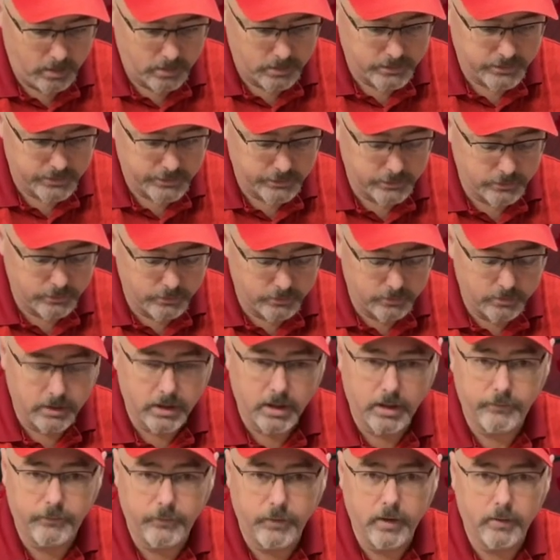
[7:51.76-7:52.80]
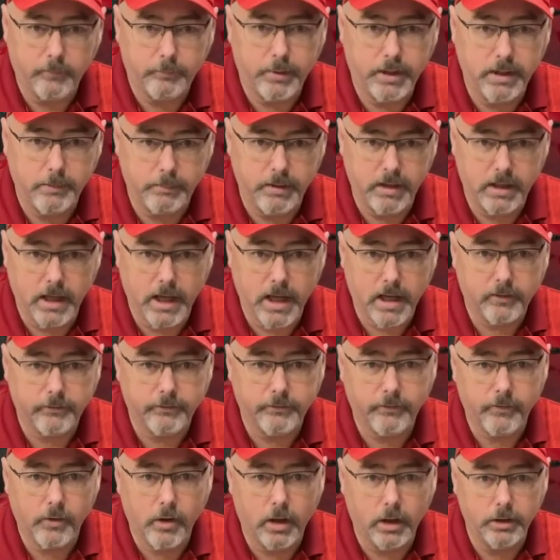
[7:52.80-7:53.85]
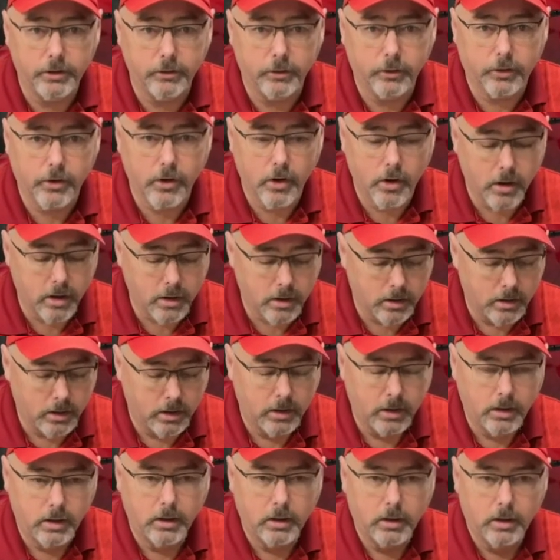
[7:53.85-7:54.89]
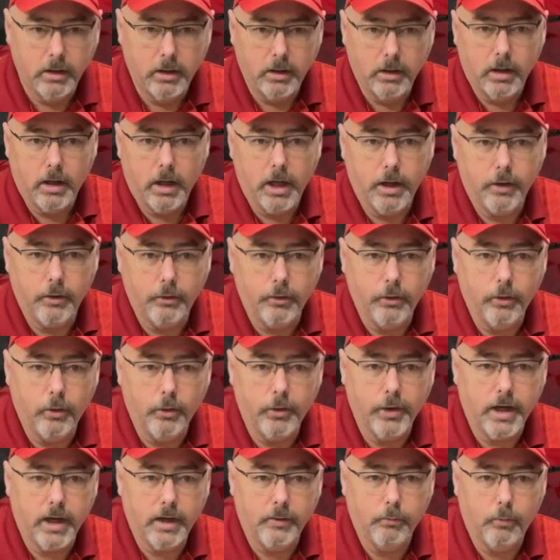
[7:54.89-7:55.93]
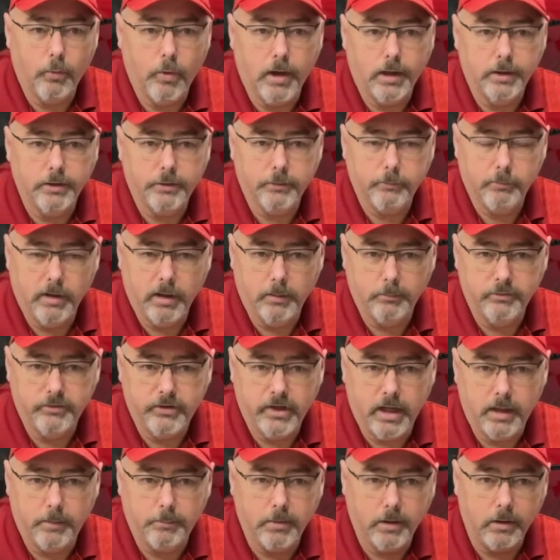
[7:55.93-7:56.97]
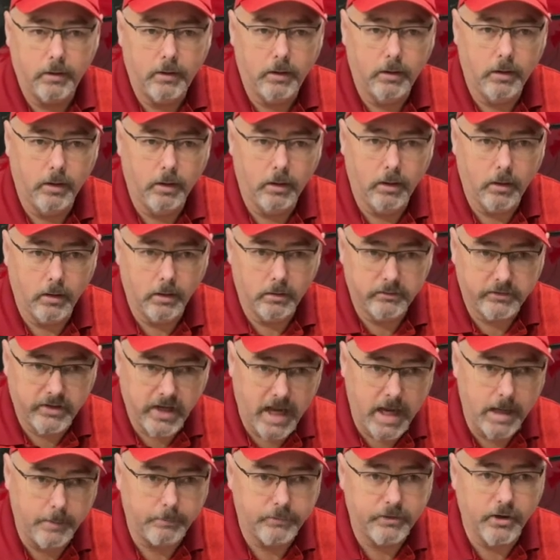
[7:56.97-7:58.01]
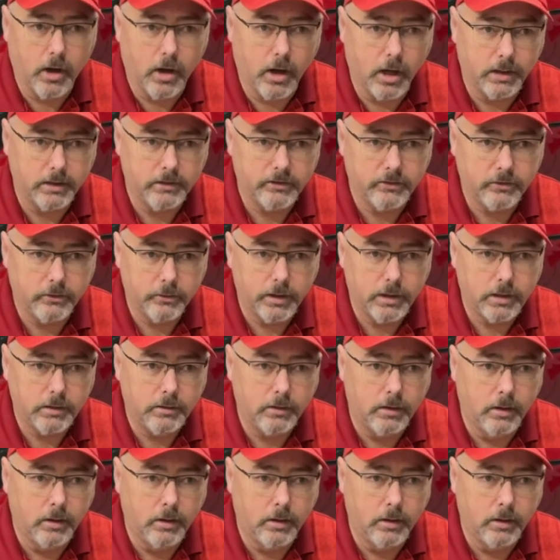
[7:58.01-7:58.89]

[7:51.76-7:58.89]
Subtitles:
Two, if you have PPF on your car, I don't know that I'd want 3M tape taped onto it.